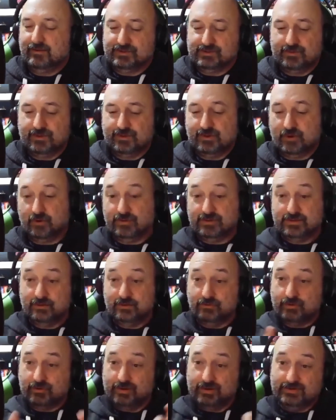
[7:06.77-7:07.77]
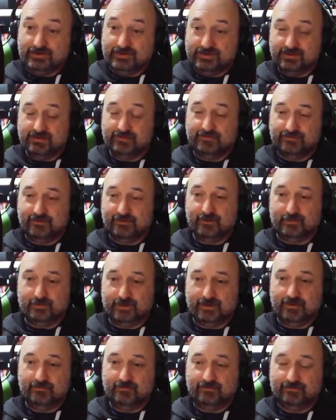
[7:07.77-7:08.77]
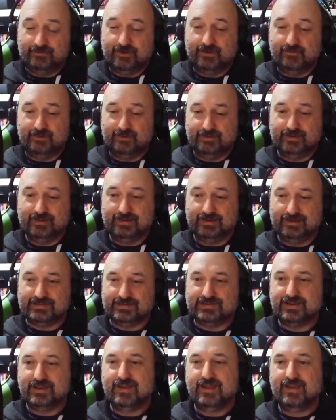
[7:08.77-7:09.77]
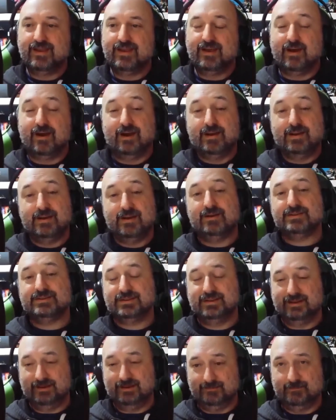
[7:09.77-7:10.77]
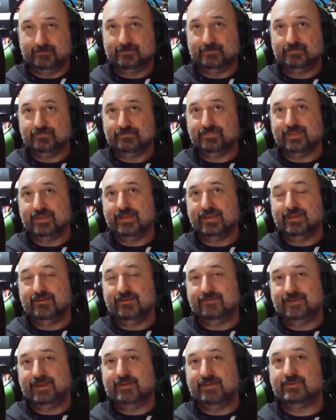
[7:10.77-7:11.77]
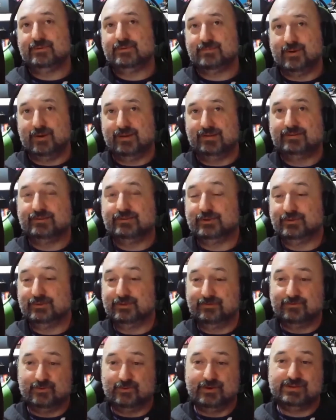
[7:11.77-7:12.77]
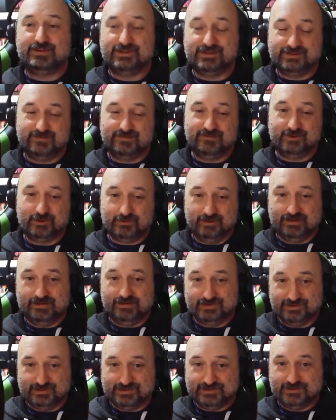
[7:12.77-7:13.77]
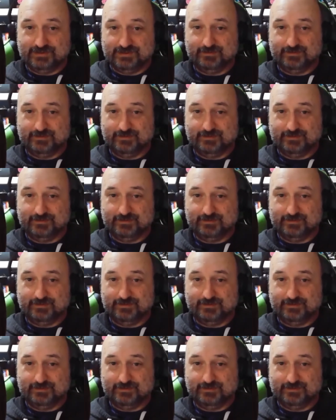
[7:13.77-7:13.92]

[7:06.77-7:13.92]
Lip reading: So we got these little creatures in the film, like little furry things. I'd asked him if he would mind doing the voices of the creatures.